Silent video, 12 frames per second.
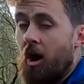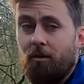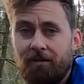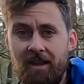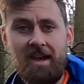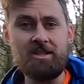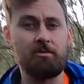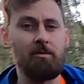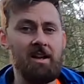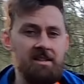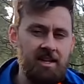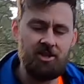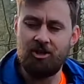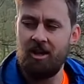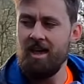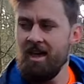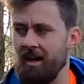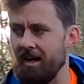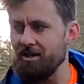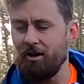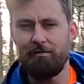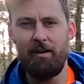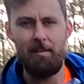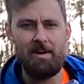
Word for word: hopefully that's the right decision, and I don't find